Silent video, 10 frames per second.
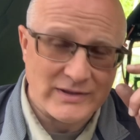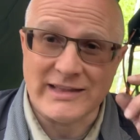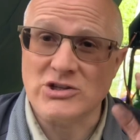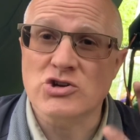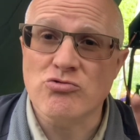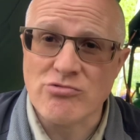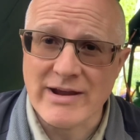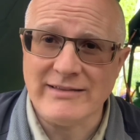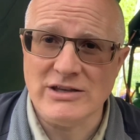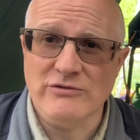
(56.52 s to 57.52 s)
that's
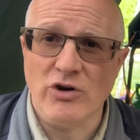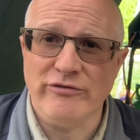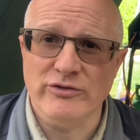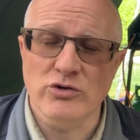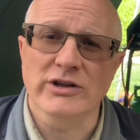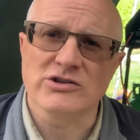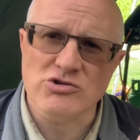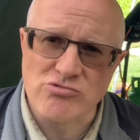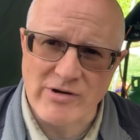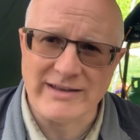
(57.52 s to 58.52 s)
great that you've got food, it's
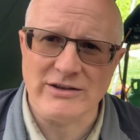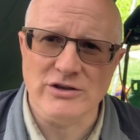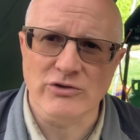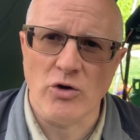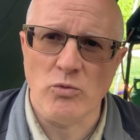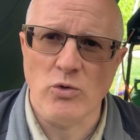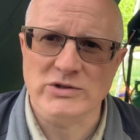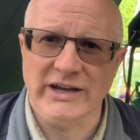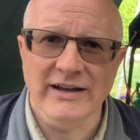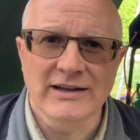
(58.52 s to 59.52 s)
great that you've got
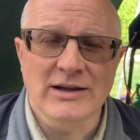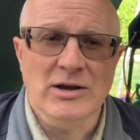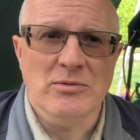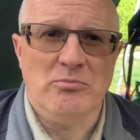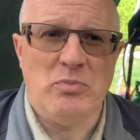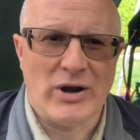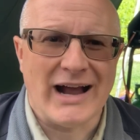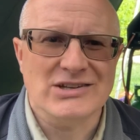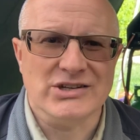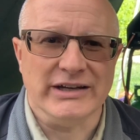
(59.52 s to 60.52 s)
water, but
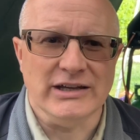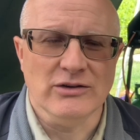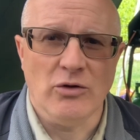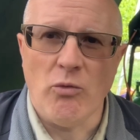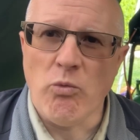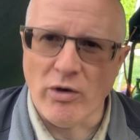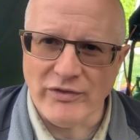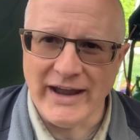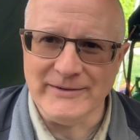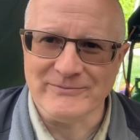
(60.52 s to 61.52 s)
actually, what
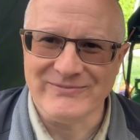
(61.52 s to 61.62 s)
then?